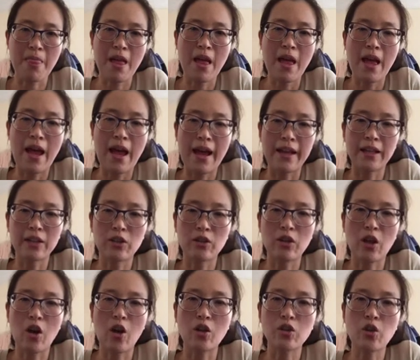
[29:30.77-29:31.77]
And at
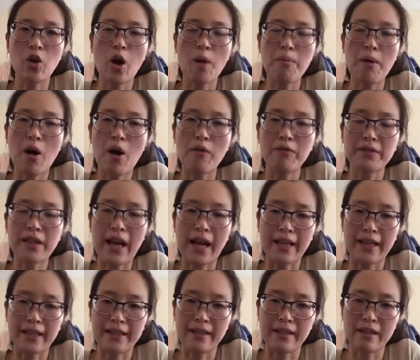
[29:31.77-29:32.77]
top off
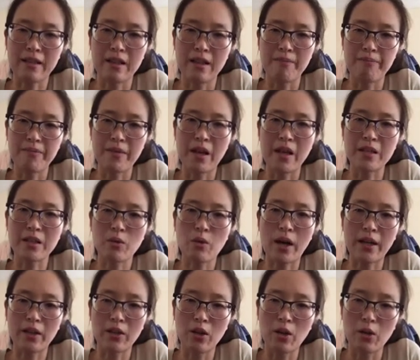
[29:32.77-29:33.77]
target, it's quite
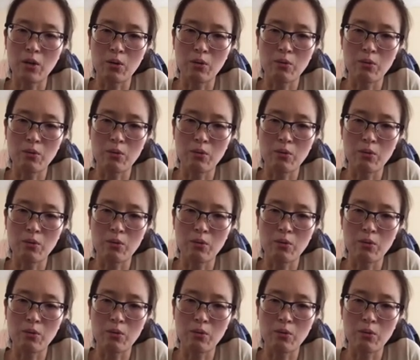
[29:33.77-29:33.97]
low,